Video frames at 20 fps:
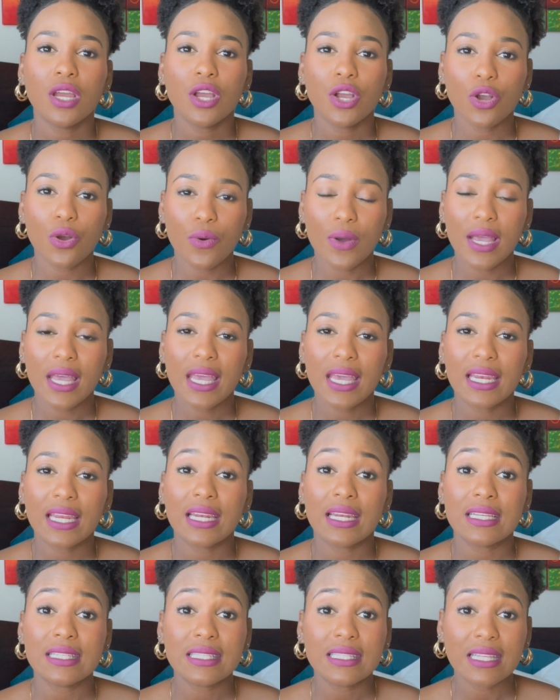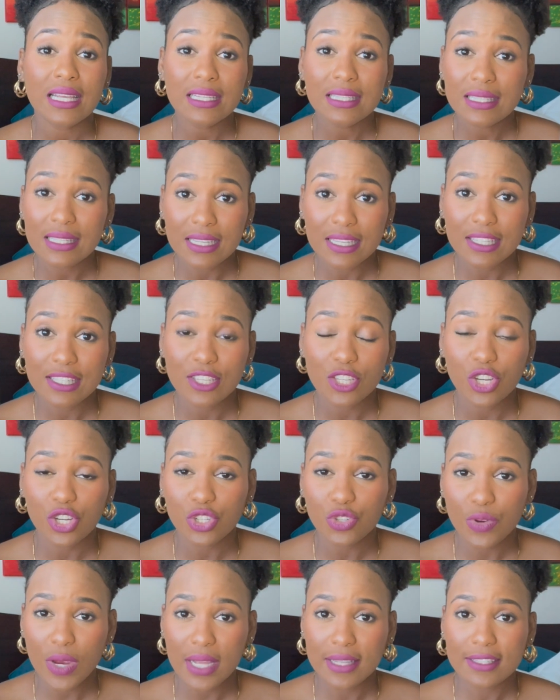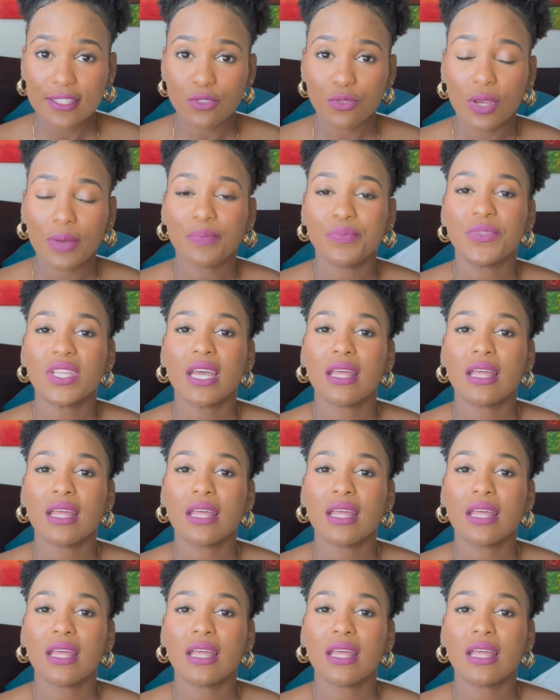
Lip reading: go ahead and assesses your transcript